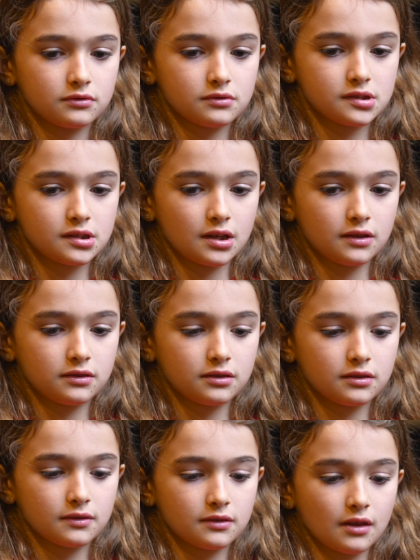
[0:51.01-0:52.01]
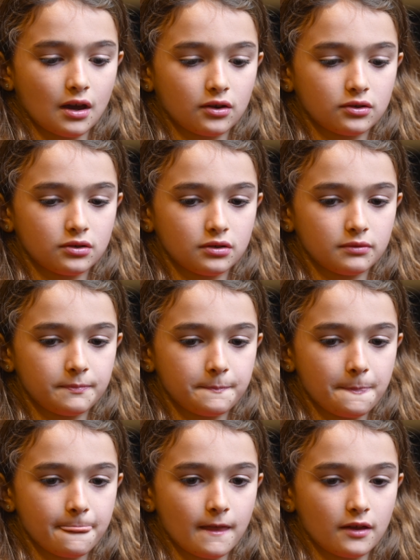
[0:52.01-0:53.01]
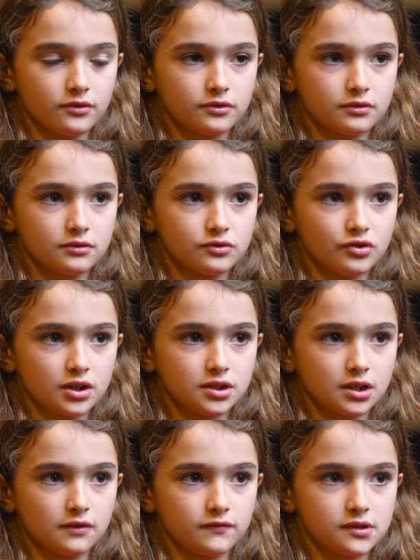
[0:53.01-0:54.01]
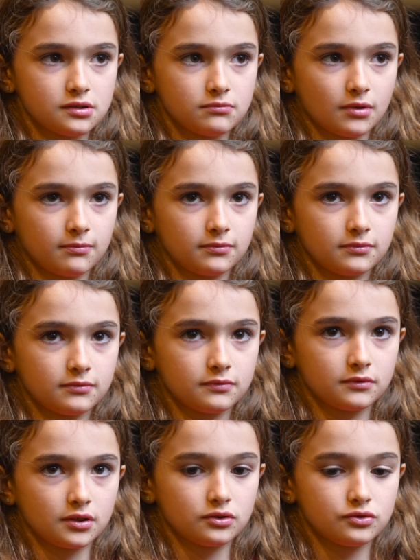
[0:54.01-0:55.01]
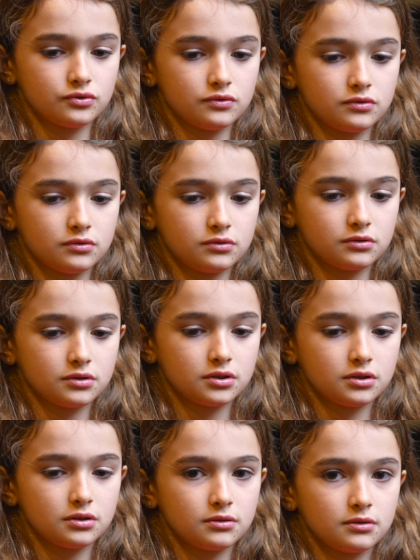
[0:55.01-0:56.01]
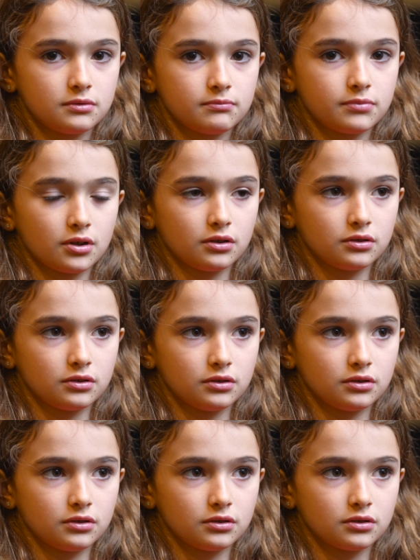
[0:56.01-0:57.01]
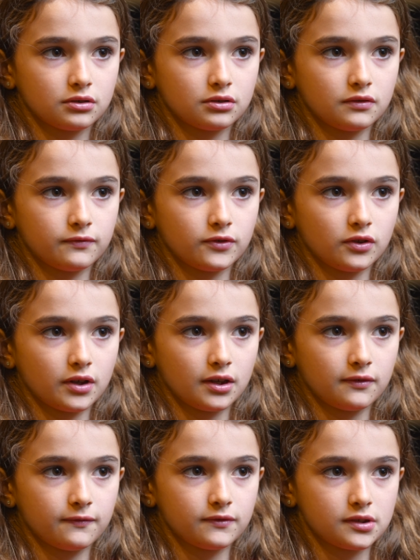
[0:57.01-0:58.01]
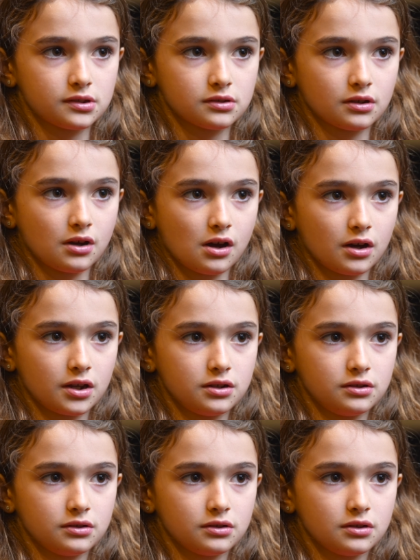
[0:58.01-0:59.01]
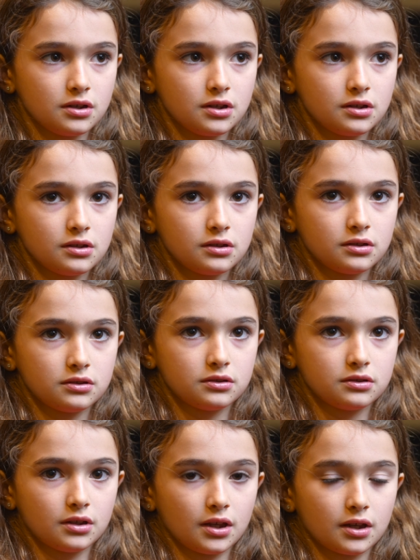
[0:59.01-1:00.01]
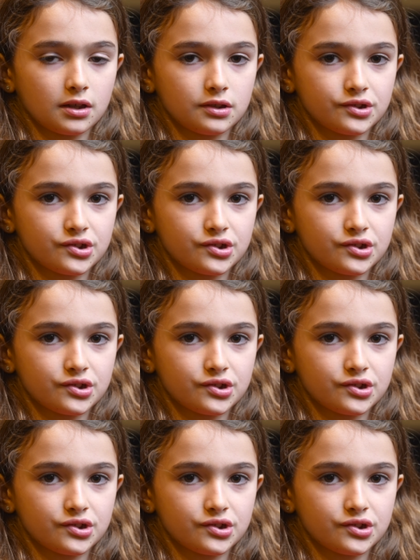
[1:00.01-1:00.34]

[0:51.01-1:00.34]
said that tried to convince her mom the true partner of her life is God, and